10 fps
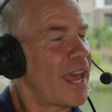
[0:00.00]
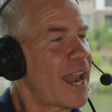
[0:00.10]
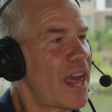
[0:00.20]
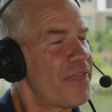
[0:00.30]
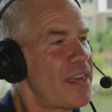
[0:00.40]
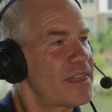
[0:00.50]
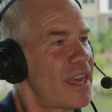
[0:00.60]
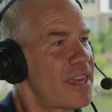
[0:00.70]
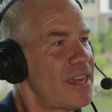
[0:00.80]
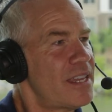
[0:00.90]
and I think
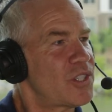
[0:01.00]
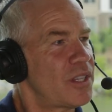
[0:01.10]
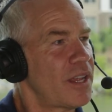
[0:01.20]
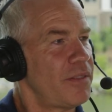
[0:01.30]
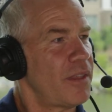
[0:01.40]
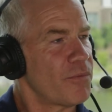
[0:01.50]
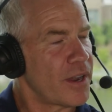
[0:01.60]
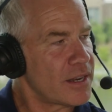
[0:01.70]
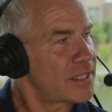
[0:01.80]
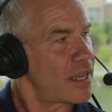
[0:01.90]
they each they're, they're
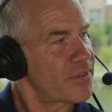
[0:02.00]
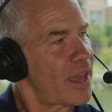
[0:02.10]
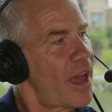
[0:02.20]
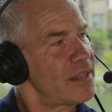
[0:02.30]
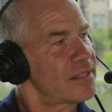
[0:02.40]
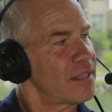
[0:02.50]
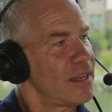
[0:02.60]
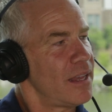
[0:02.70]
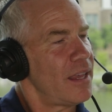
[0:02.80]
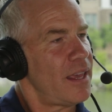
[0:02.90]
very tough guys,
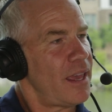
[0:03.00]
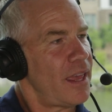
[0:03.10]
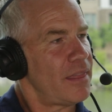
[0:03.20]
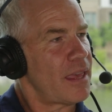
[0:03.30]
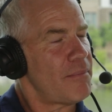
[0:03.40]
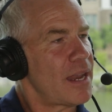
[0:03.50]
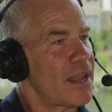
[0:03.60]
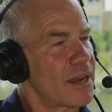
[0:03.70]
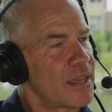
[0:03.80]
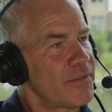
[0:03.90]
and they may
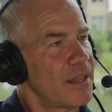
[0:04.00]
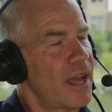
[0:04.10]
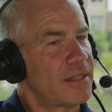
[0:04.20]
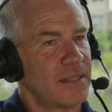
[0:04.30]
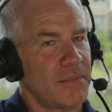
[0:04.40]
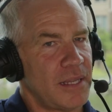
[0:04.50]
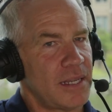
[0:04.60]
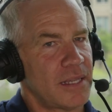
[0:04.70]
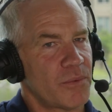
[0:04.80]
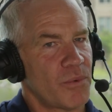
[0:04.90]
not give a lot to the
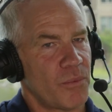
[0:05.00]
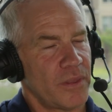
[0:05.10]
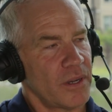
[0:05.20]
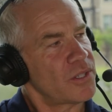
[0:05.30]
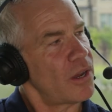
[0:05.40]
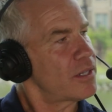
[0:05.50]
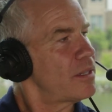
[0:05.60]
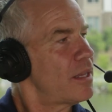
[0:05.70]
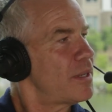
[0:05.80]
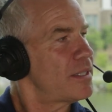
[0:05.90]
media when they're talking
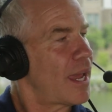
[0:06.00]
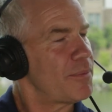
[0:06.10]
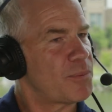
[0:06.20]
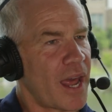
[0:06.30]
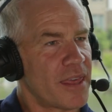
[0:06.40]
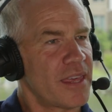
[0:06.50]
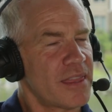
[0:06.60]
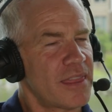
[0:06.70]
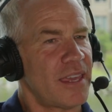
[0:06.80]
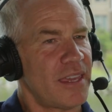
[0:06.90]
to them at times. But I
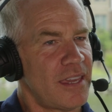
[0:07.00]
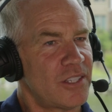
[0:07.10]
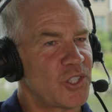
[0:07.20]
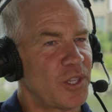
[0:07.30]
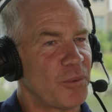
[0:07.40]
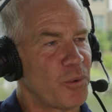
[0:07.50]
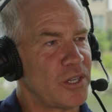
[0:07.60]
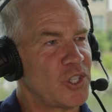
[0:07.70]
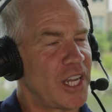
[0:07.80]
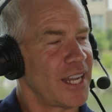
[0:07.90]
think they each
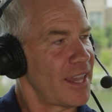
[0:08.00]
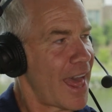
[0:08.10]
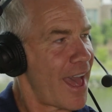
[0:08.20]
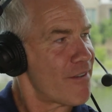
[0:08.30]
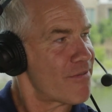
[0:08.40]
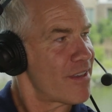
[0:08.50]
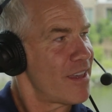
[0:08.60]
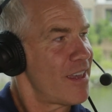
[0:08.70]
appreciate a laugh